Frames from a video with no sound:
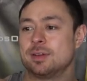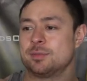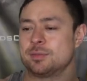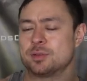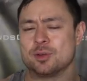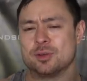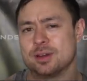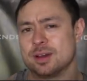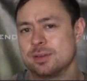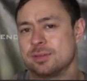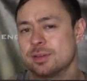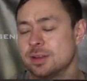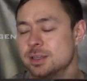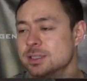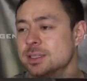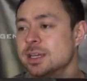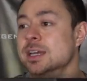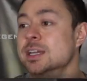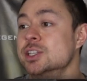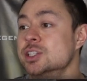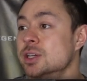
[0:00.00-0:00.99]
I'm going off on a
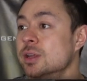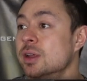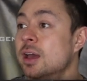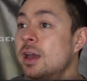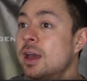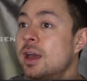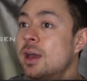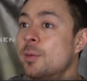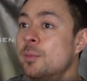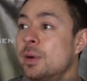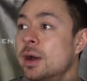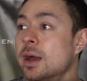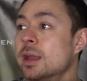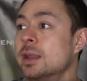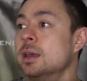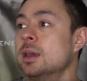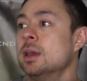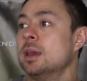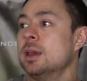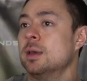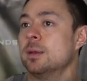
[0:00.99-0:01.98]
tangent,
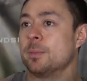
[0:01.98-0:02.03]
but